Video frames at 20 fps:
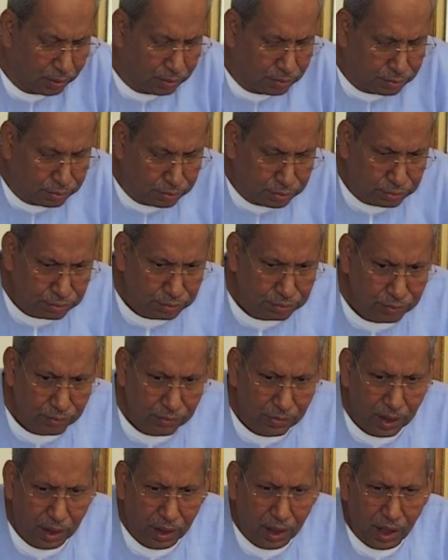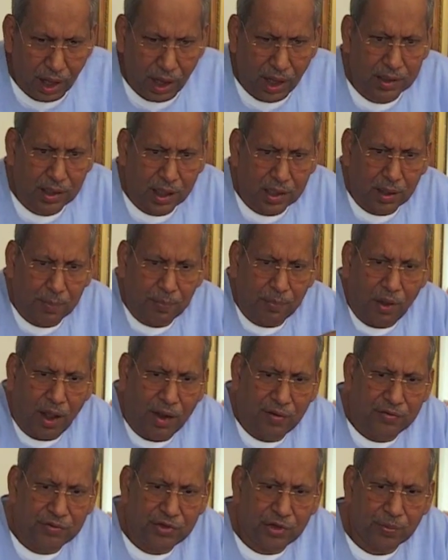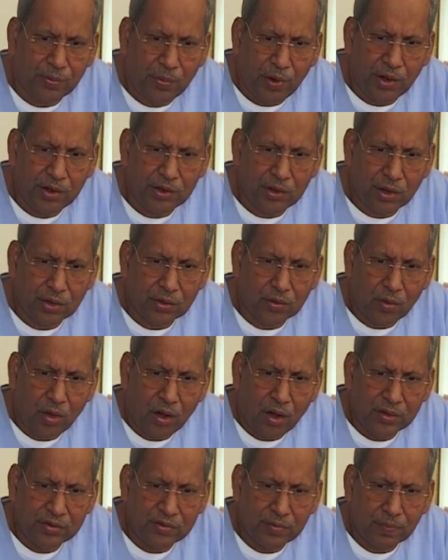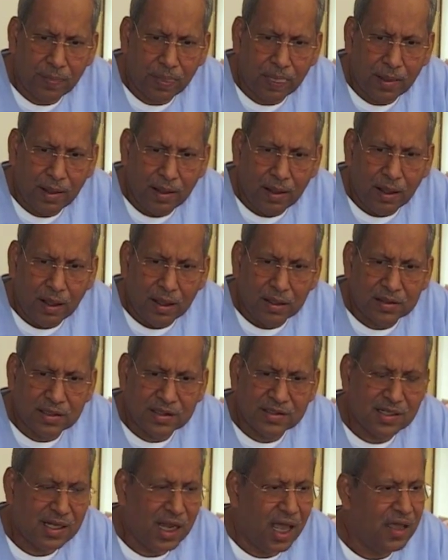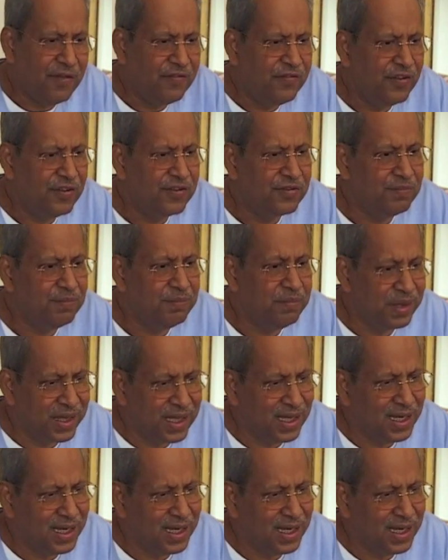Now, yes. And the other point which you point out was, since life is